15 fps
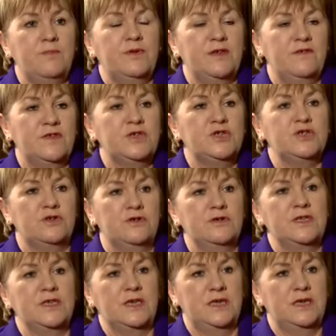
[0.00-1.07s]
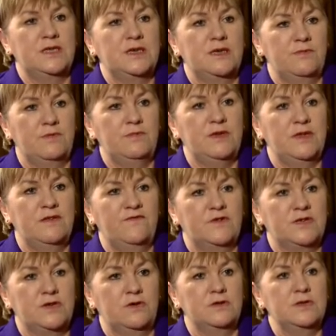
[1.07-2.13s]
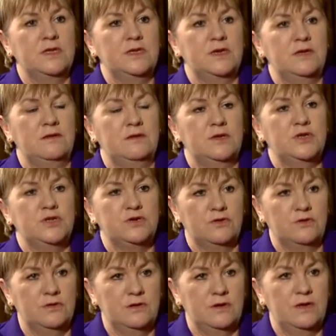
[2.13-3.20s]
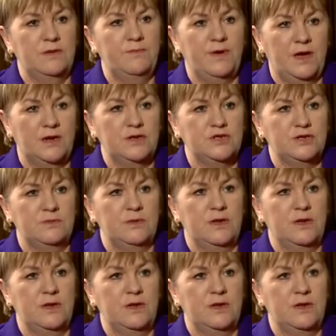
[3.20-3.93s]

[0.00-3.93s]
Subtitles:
believe the strongest case can be made for Scotland staying strong in partnership